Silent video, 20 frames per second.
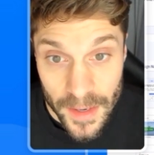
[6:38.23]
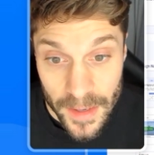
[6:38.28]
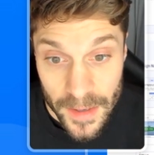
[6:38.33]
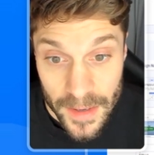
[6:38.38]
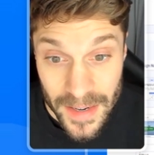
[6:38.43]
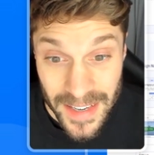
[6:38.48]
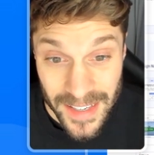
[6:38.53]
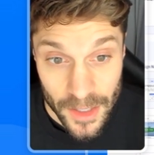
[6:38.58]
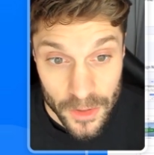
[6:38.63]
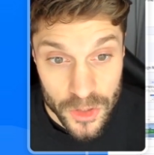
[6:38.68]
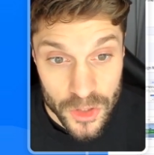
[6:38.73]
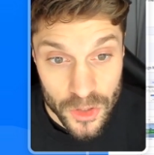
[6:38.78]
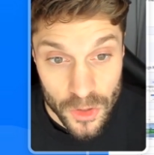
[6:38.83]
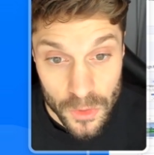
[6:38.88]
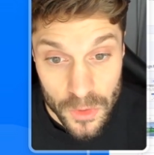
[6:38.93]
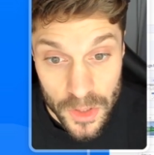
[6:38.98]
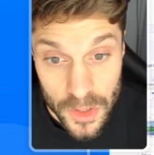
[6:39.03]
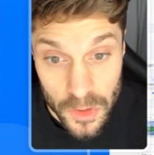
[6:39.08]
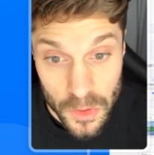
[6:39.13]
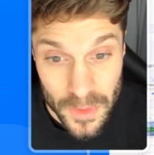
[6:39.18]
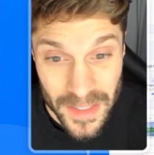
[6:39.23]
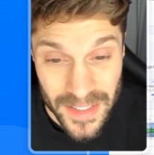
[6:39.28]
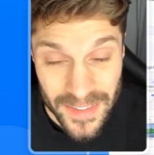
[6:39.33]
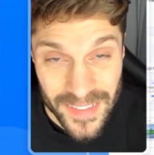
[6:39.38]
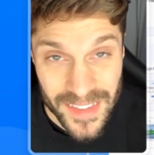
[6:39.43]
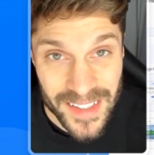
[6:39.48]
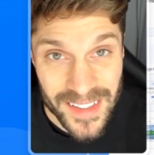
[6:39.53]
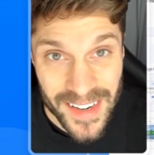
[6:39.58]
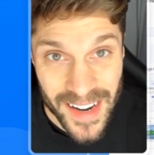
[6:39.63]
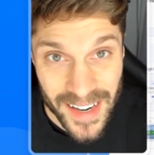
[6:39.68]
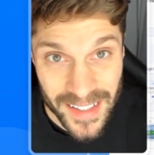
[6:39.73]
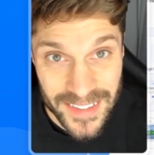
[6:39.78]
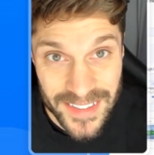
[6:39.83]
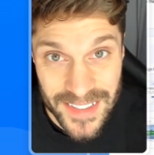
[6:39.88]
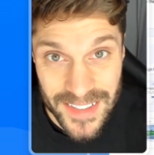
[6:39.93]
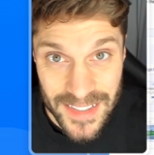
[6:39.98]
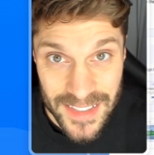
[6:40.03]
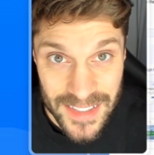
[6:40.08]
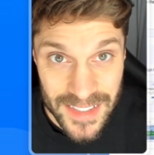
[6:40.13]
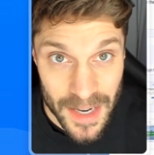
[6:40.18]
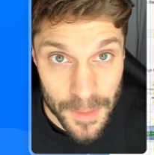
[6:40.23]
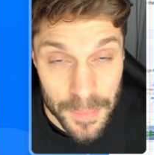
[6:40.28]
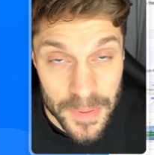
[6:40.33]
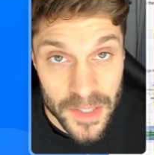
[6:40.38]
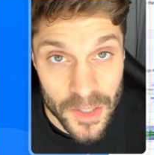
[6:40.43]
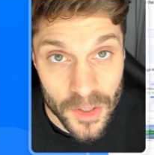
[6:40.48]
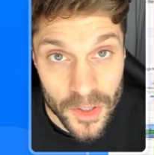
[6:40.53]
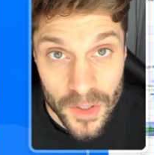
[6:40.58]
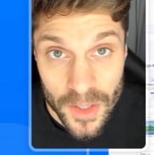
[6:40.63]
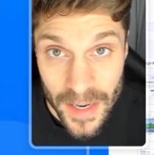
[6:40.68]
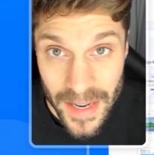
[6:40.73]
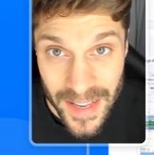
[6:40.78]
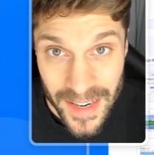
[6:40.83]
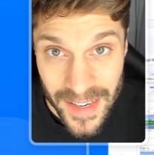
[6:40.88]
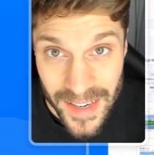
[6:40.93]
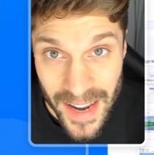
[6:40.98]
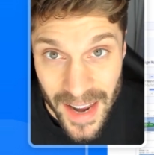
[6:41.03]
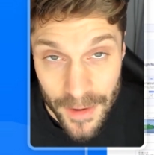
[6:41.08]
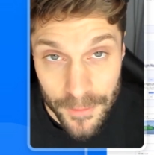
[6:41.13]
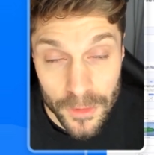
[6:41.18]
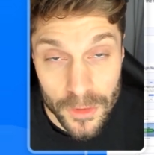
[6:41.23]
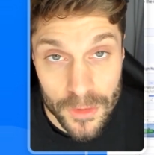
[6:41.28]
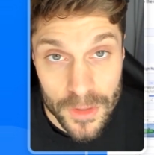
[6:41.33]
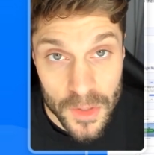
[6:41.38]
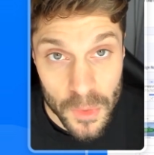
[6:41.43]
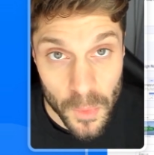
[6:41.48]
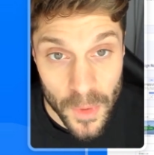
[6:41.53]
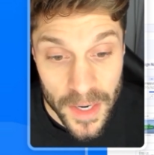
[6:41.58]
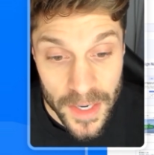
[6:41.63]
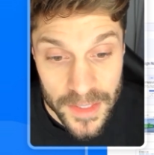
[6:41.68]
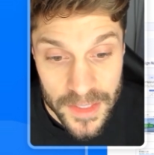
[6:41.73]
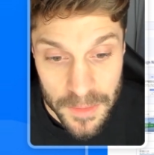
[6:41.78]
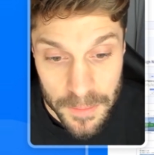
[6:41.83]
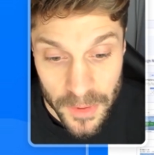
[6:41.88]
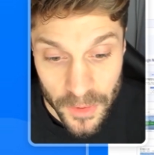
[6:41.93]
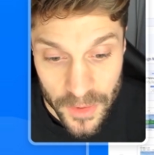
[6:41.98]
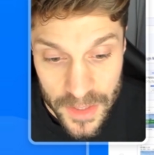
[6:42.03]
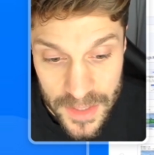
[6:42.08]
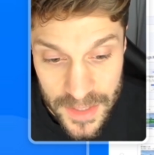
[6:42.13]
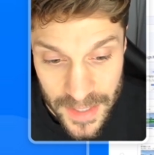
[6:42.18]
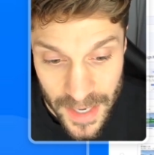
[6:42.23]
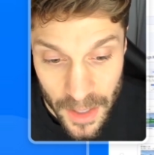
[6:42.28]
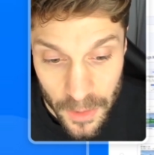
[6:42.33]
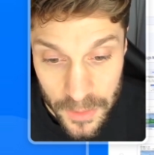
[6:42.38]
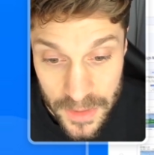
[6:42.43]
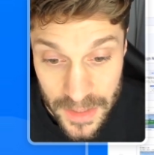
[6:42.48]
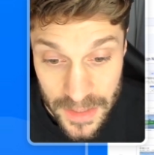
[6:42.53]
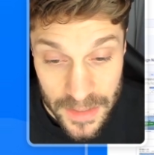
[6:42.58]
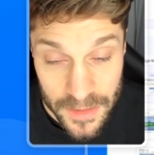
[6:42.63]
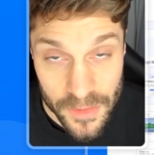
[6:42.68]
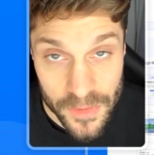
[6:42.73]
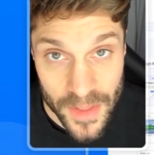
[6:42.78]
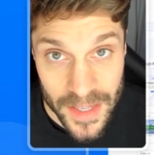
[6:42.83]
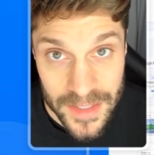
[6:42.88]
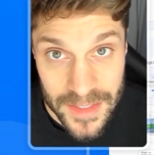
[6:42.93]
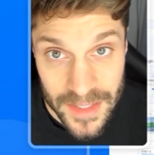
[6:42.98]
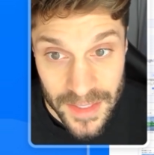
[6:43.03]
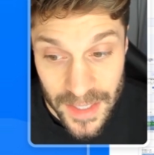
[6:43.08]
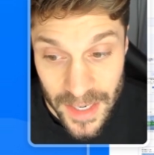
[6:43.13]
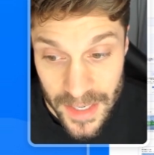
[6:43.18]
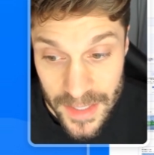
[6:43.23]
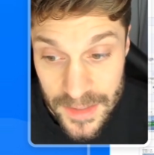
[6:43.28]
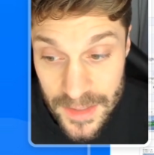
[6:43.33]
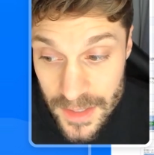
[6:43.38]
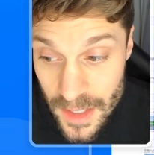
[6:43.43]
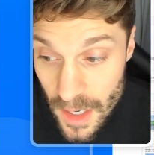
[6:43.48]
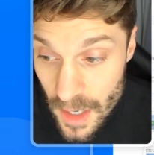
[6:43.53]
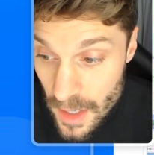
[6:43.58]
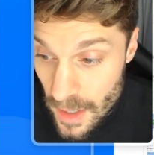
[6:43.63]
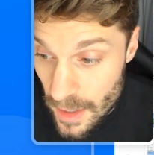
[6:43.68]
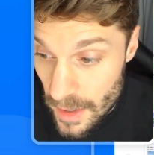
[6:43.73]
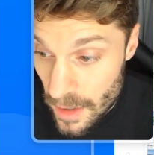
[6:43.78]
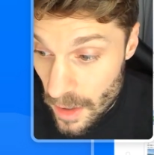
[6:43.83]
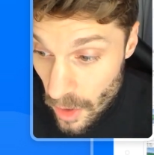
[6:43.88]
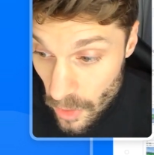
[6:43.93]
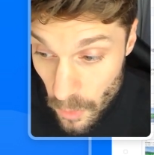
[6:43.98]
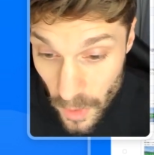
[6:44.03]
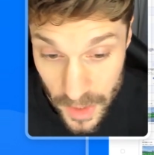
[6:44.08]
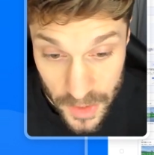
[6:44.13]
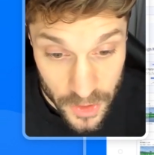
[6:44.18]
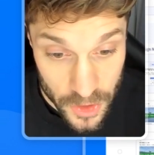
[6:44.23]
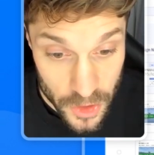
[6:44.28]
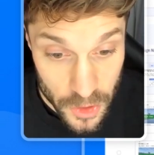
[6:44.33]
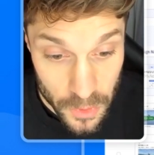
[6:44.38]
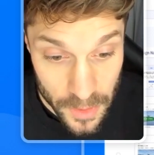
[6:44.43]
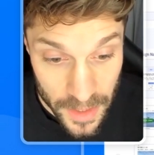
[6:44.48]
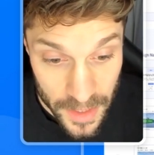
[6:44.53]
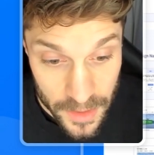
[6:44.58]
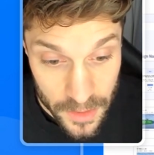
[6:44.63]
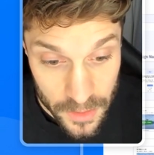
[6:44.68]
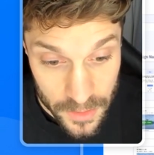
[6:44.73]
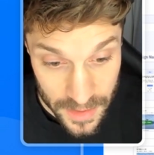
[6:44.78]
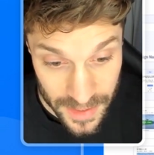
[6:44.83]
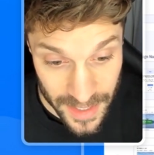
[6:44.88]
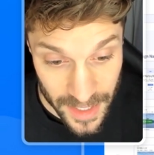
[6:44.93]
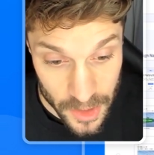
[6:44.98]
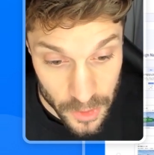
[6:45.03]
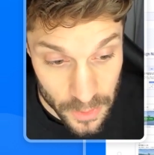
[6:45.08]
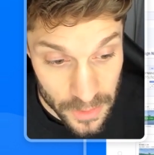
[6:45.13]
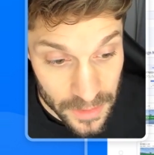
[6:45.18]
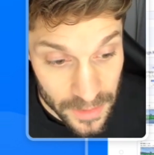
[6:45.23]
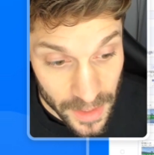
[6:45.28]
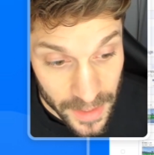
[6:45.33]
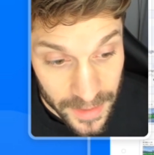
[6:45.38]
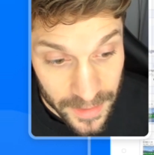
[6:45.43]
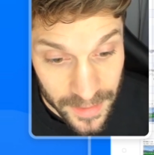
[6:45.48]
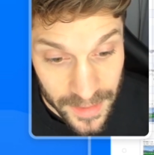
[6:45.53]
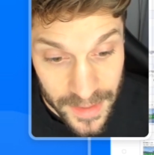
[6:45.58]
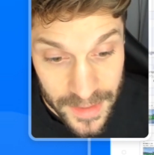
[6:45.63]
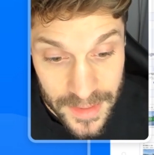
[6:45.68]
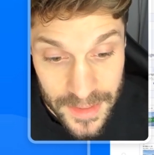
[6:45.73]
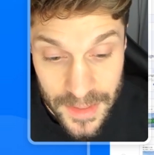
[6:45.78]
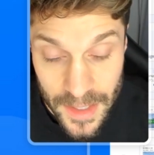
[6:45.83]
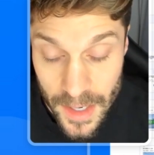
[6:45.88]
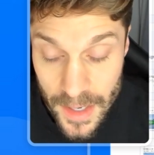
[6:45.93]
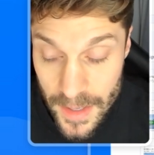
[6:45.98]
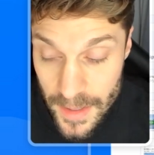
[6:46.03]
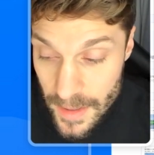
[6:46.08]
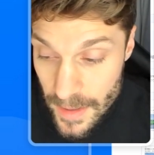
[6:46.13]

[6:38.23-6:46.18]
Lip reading: And I'll show you in the next step here an evergreen way to build this out if that's the case. Otherwise, you can schedule it like this.